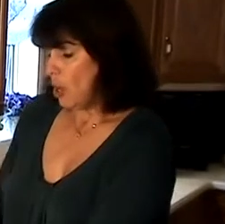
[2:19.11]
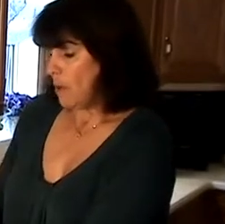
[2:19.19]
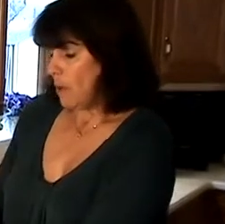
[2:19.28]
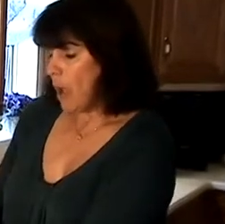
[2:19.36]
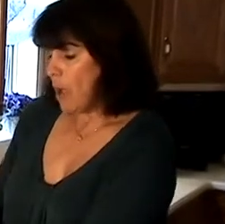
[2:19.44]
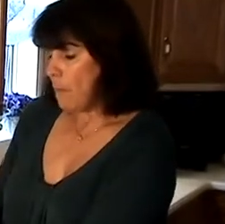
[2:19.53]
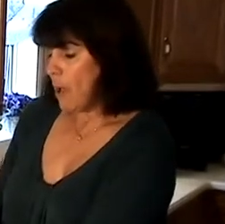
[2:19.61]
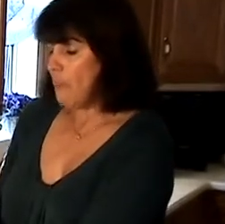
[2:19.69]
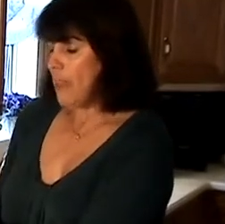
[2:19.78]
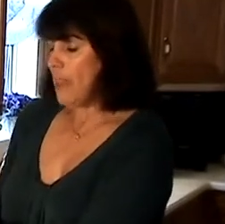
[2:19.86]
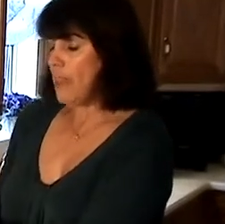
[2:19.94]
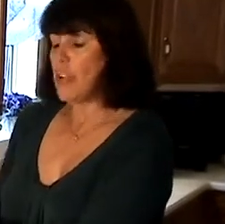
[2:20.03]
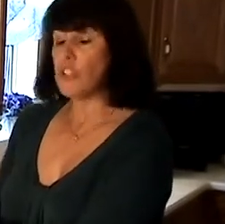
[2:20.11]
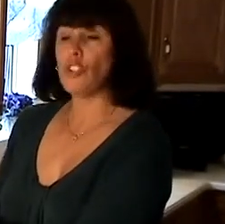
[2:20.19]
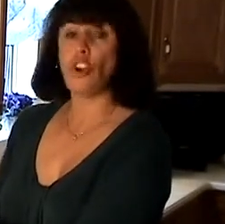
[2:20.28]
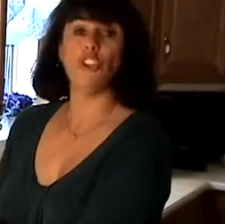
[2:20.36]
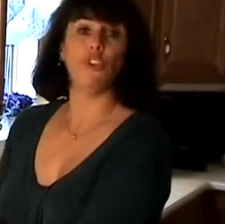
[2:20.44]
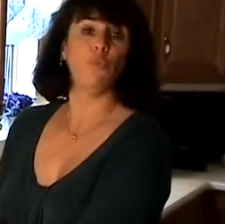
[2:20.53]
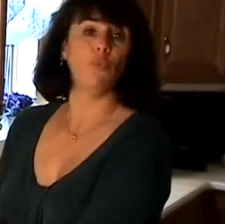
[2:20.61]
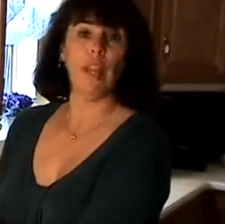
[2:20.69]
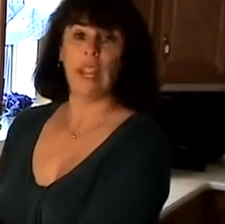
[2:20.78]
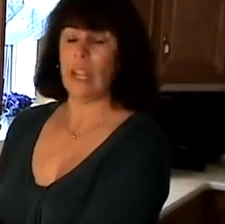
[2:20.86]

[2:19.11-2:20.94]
come up, and then I start to wring,